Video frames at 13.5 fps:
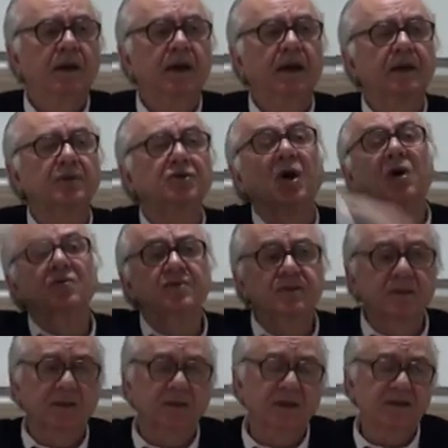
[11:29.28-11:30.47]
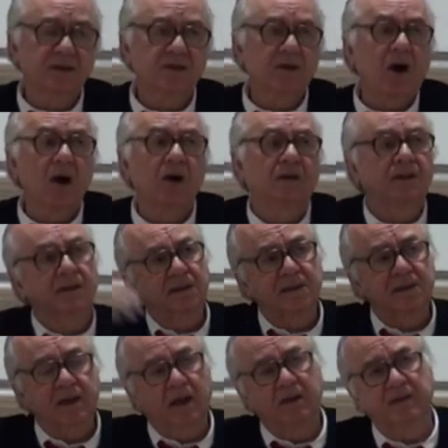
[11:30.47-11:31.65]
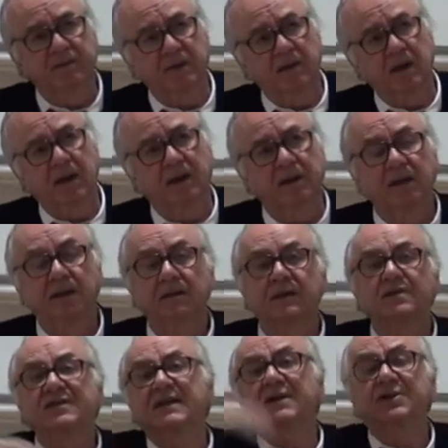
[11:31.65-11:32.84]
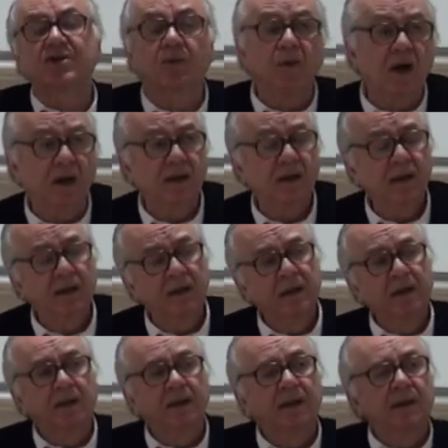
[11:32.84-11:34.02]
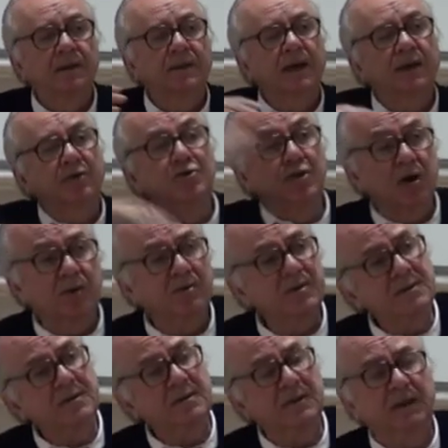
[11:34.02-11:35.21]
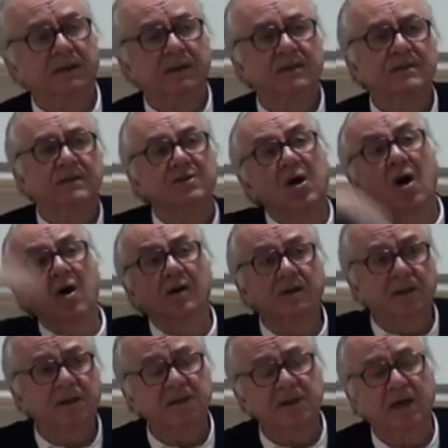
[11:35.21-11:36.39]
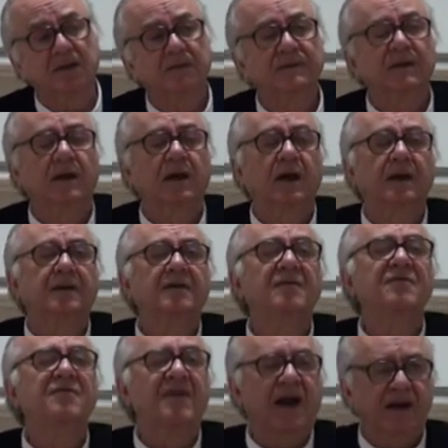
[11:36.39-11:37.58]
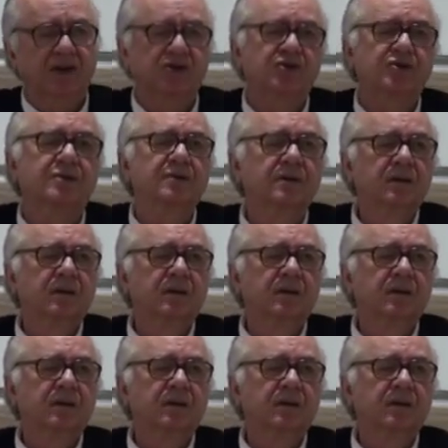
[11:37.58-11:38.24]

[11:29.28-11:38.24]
and those that exist on the other side of the line. And in such a way that those that exist on the other side of the line vanish.